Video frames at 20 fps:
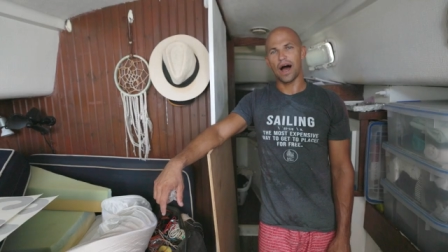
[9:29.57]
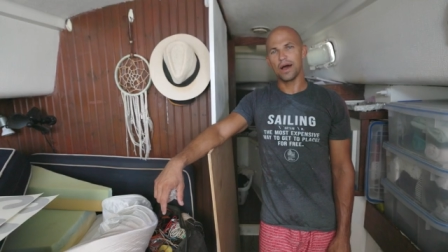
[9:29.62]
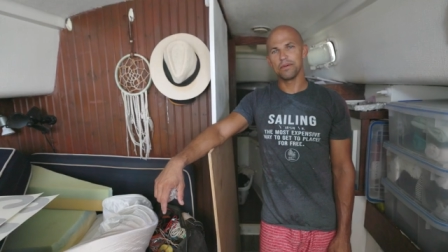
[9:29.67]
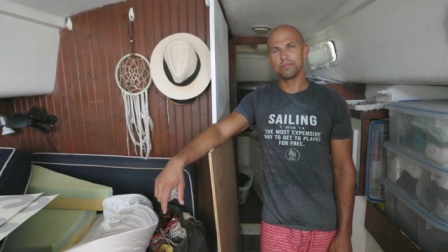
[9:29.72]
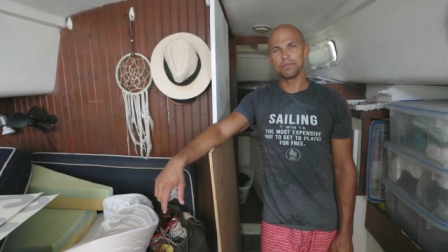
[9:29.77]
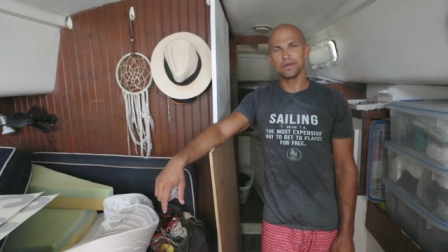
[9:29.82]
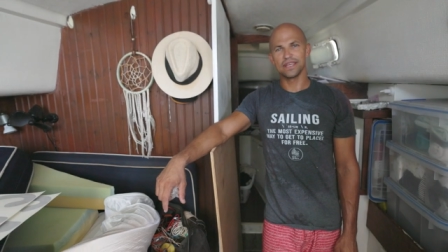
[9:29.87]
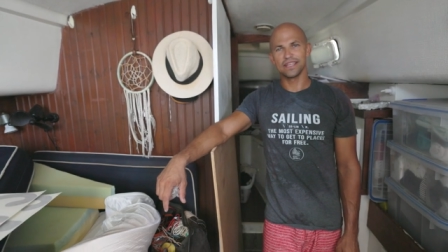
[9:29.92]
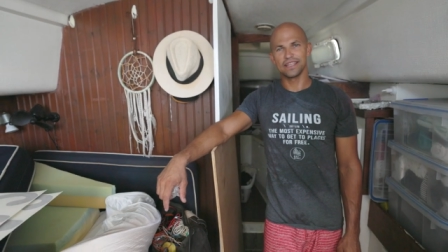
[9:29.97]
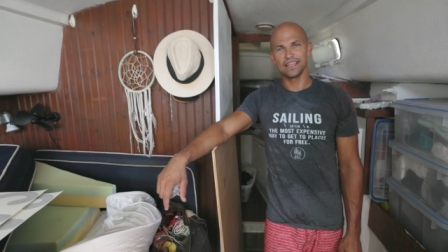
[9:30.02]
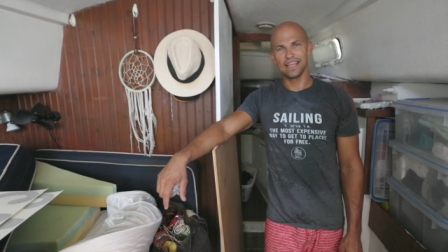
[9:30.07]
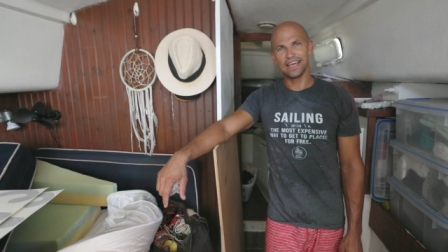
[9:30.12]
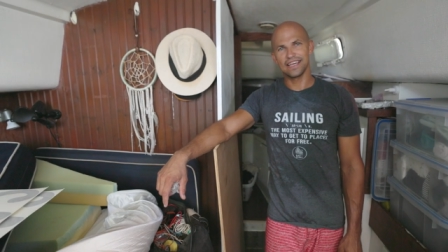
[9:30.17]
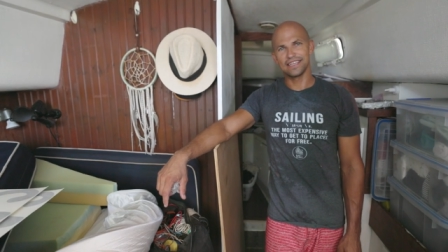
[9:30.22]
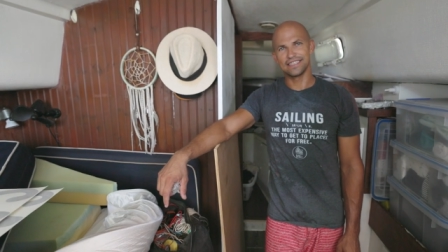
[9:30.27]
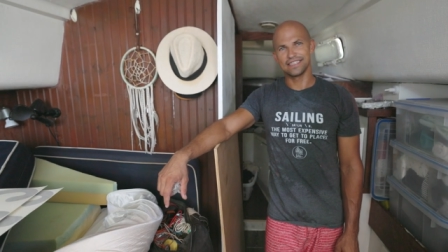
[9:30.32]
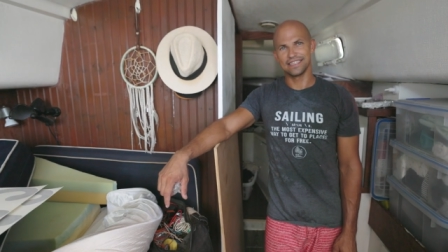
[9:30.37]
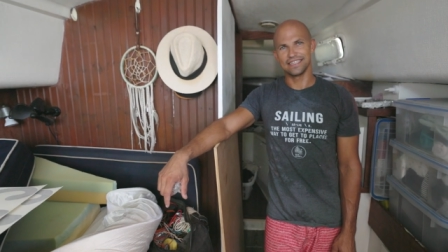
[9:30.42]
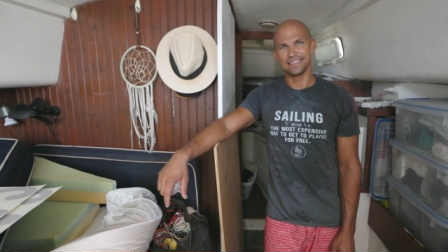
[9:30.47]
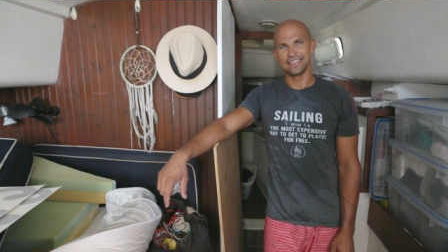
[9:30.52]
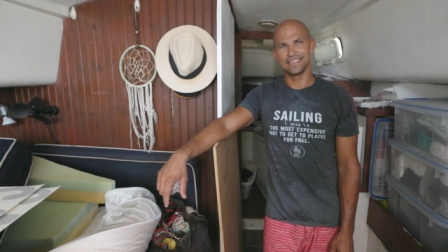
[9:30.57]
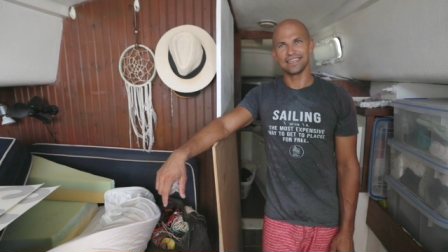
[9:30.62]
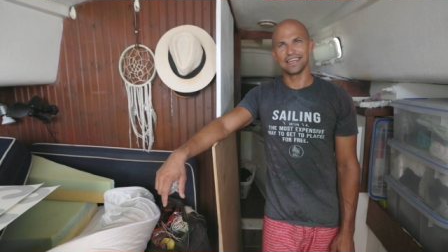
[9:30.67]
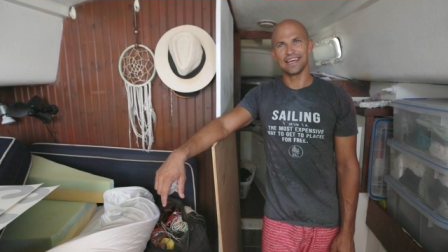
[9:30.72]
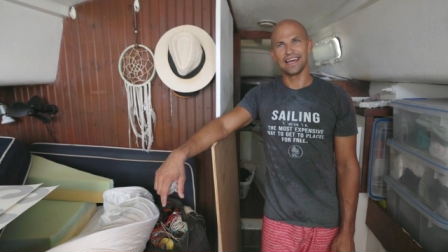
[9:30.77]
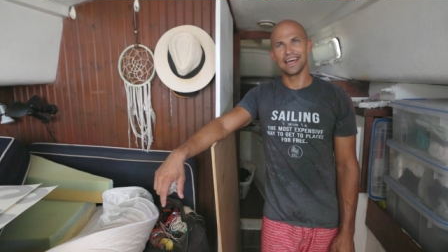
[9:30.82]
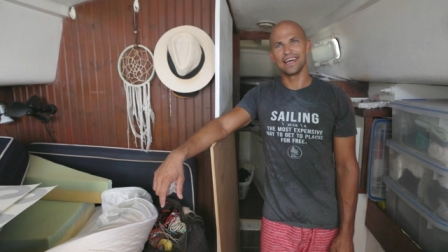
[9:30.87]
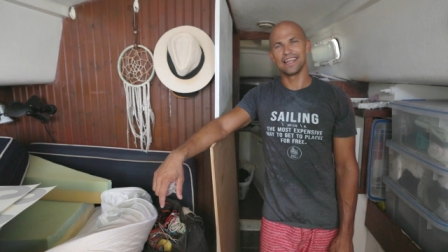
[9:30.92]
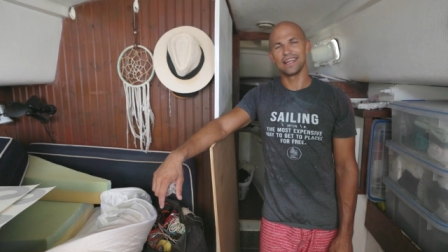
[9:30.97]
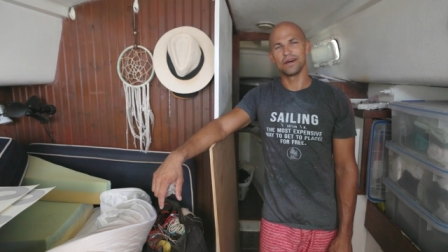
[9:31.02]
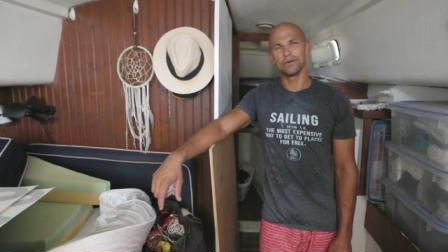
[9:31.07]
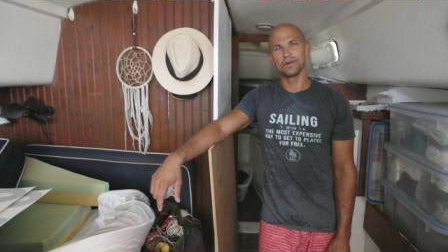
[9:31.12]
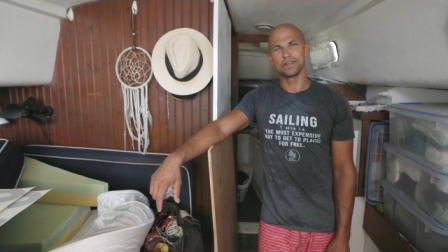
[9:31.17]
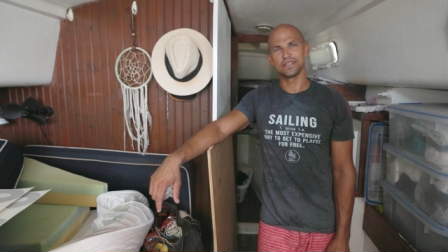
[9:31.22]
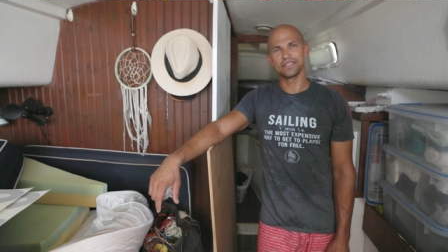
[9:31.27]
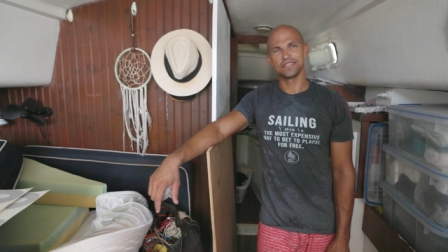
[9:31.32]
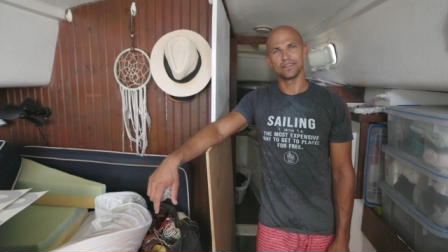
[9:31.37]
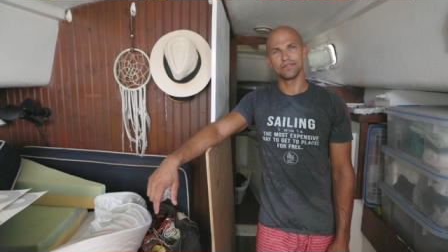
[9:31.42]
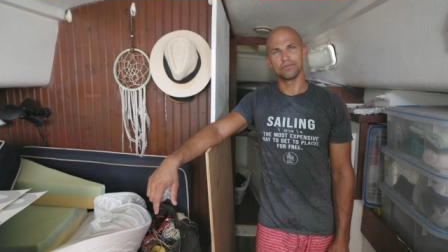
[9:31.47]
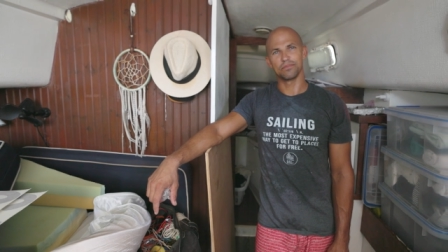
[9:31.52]
I'm being lazy, and I
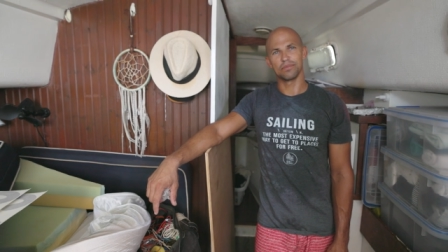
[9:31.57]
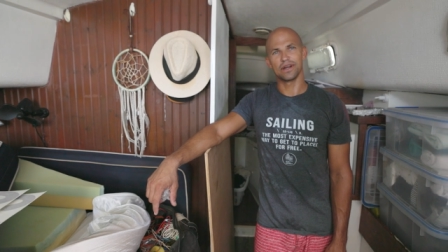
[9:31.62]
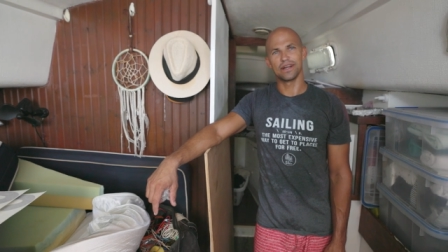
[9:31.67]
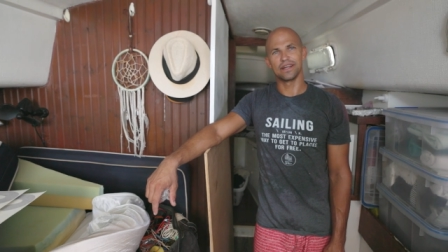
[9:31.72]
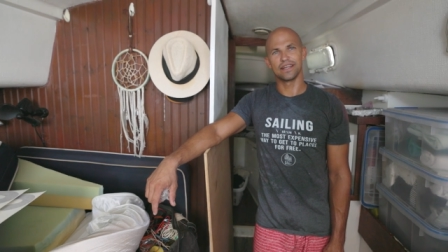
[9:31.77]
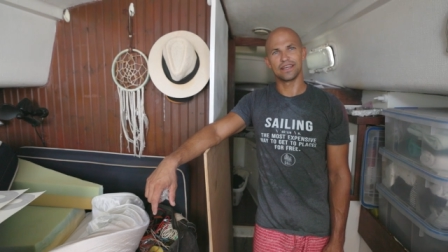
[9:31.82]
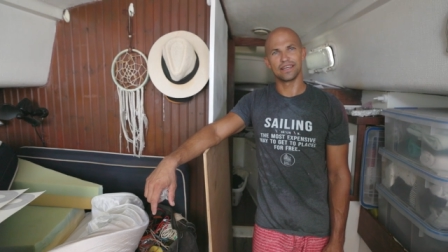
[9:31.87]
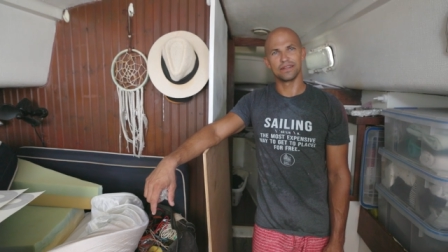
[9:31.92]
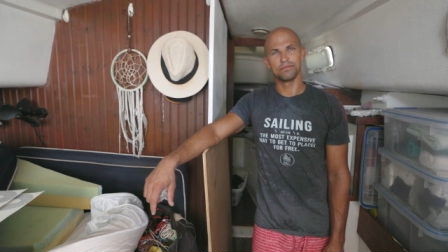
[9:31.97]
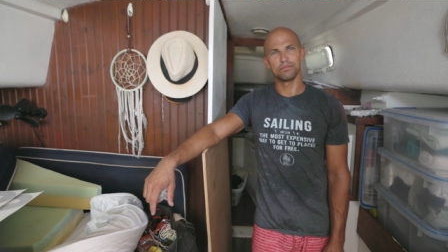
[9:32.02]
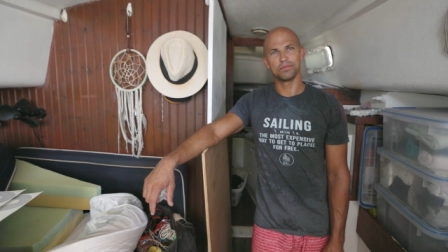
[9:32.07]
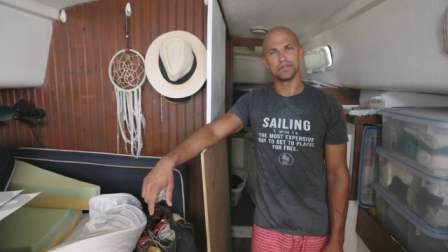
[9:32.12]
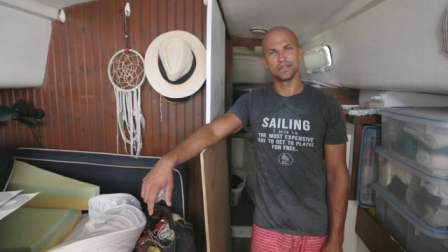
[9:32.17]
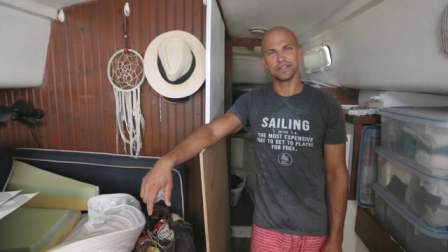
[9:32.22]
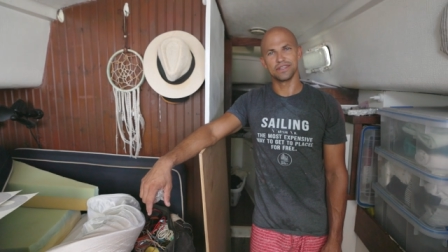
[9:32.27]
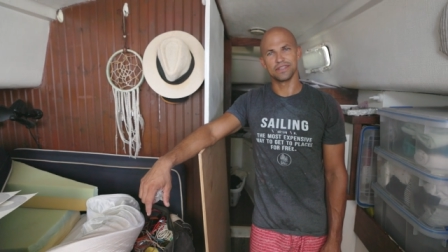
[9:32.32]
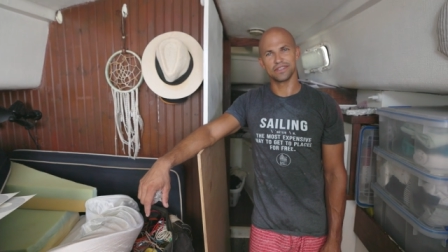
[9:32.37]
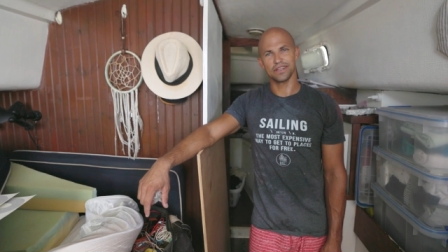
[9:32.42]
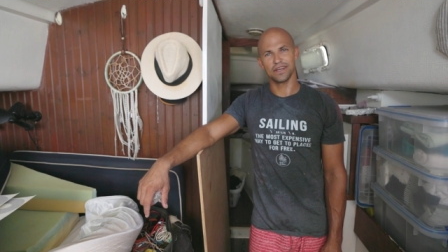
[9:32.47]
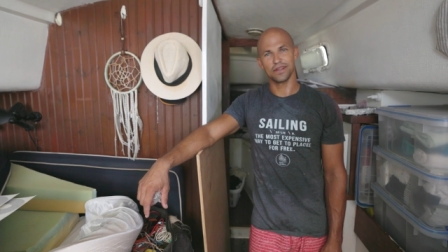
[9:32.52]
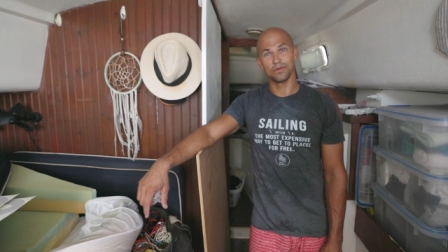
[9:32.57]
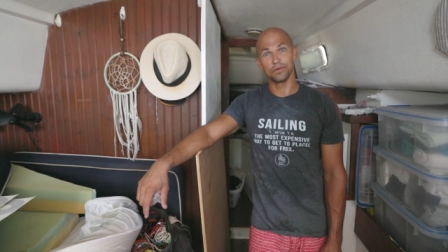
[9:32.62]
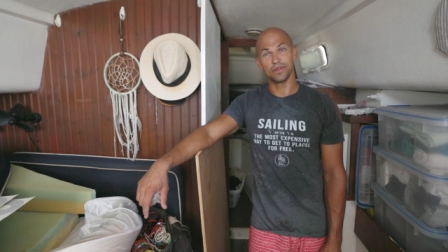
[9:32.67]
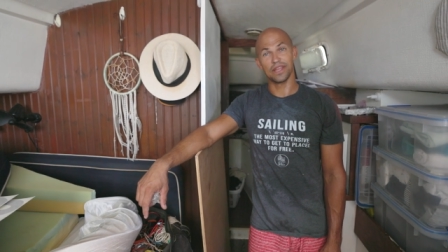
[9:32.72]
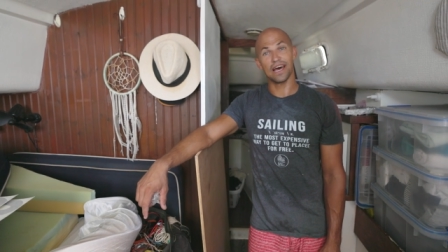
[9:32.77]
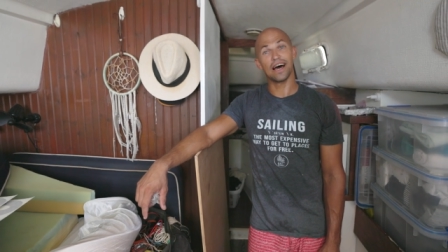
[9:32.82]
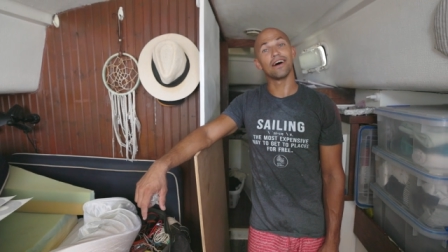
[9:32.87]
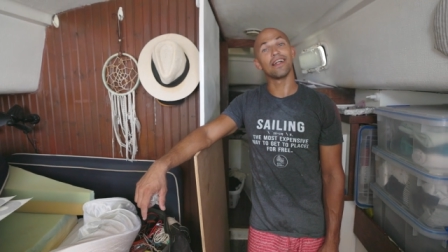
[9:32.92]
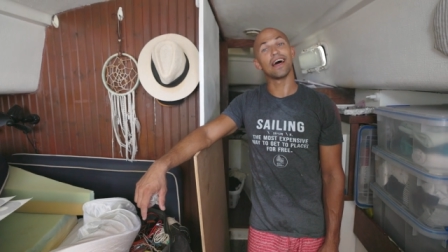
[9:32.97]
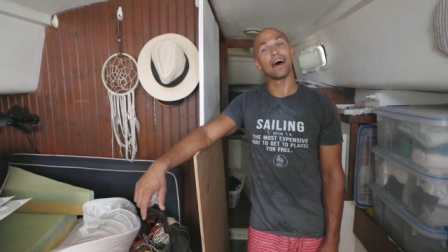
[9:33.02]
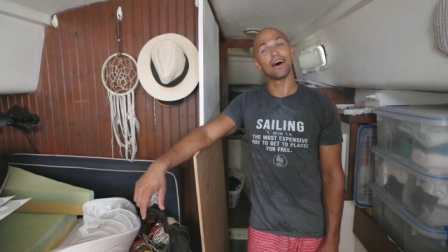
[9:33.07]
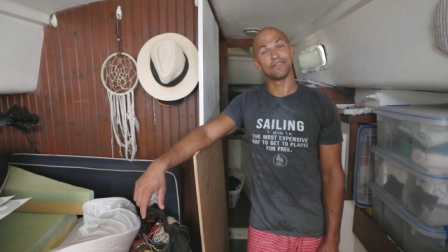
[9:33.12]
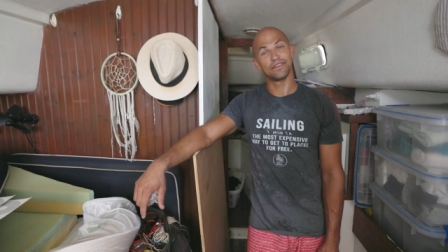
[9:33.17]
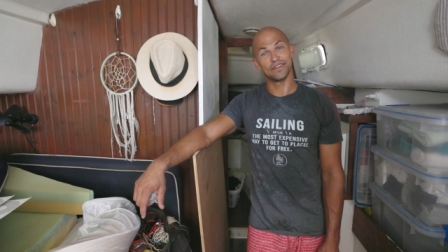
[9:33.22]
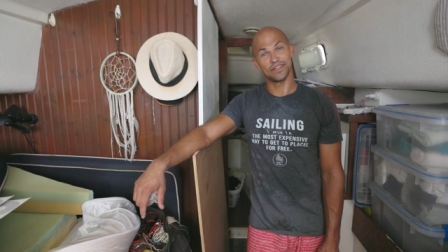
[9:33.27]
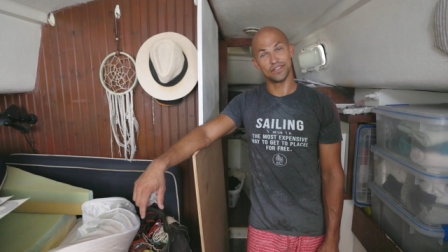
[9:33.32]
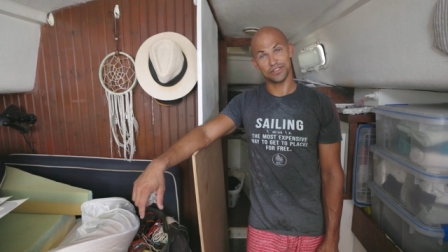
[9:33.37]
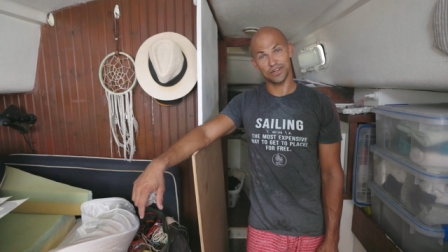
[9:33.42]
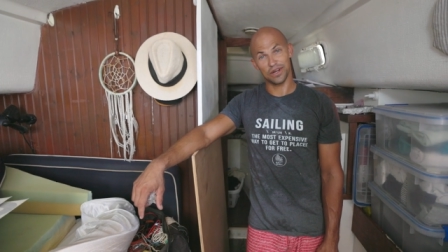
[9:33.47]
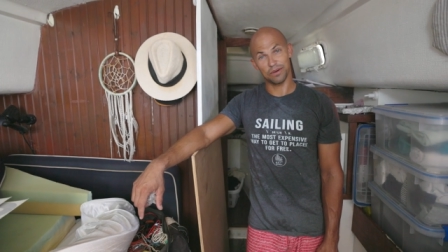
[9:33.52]
want to see if Brandy can put these on without
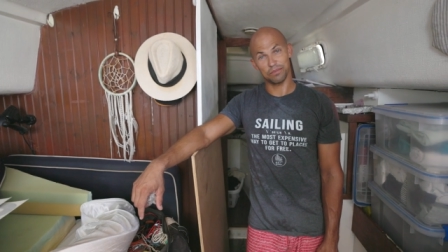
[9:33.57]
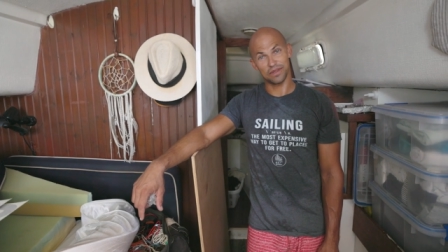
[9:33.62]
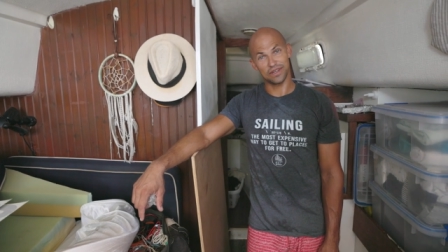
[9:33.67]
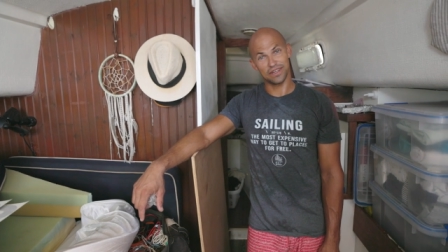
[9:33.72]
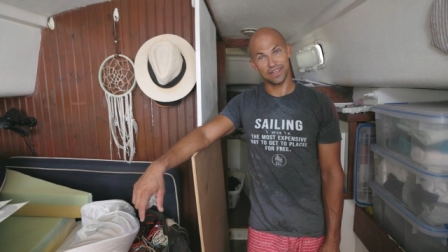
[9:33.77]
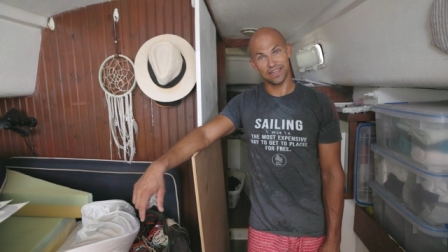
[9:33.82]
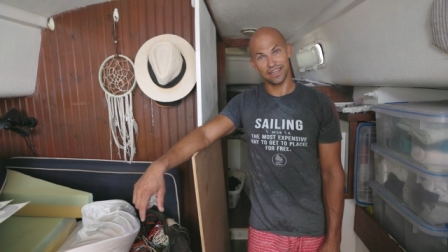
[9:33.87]
having to drop the